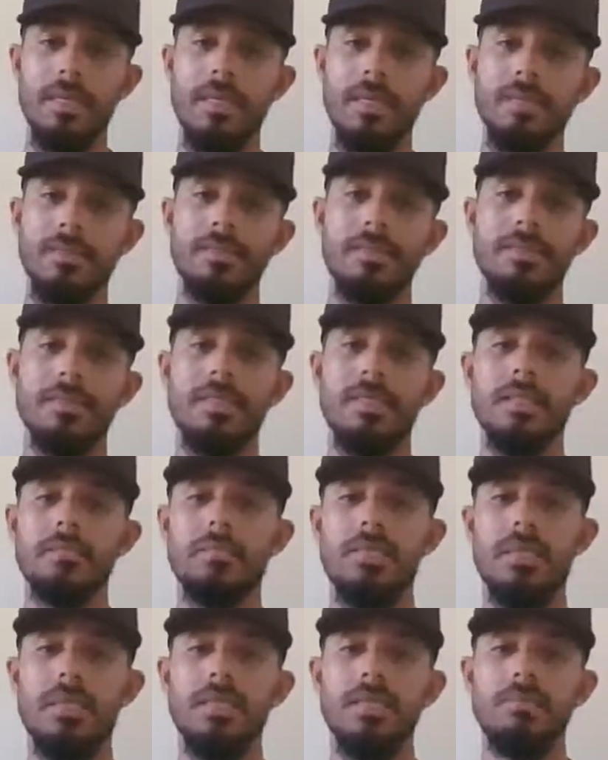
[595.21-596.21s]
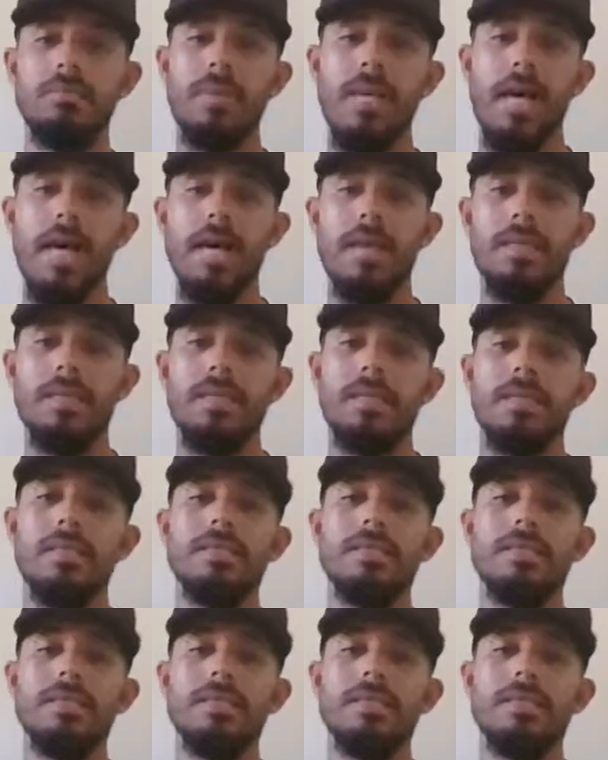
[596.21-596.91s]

He gets to see his buddies back, and he